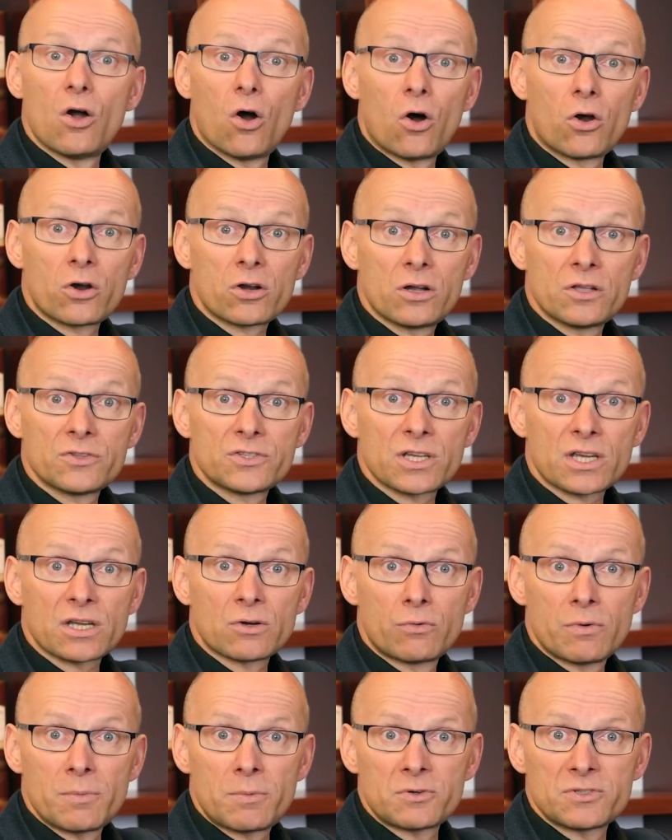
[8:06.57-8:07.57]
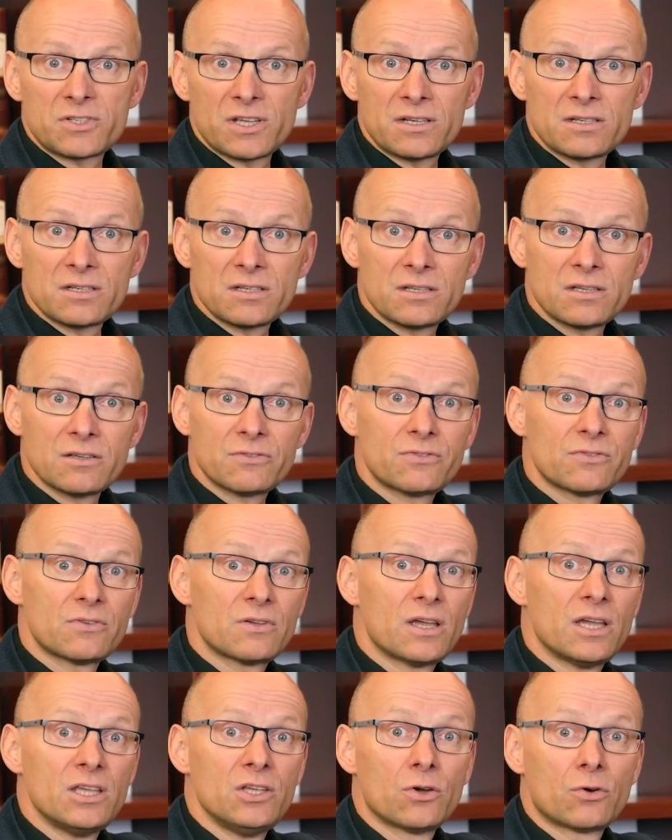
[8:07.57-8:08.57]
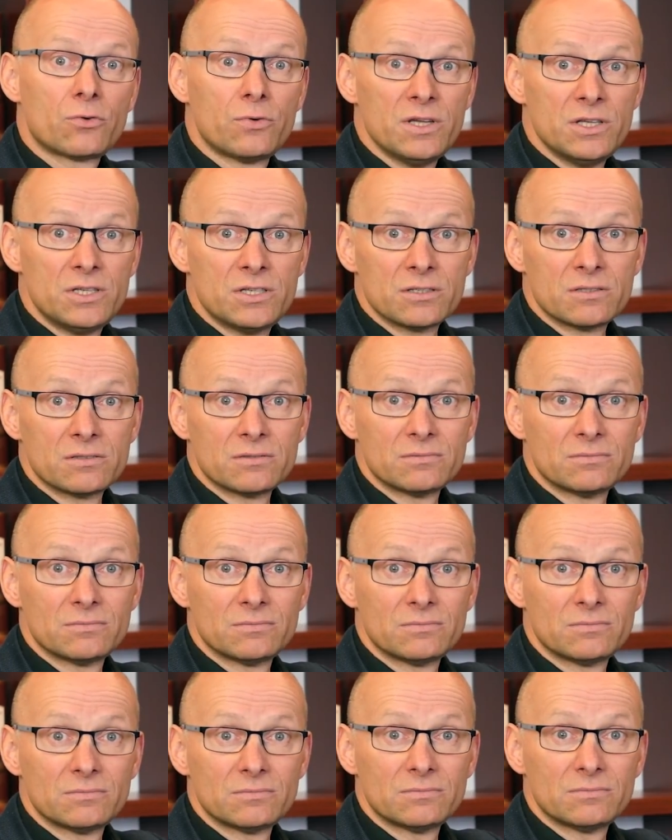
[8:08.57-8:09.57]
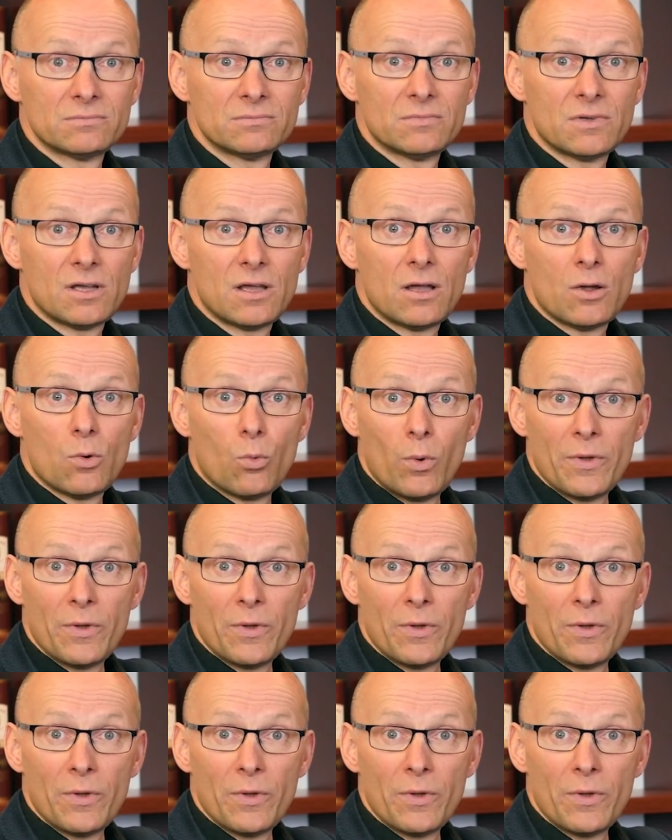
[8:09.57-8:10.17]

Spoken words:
or contact a representative in your region.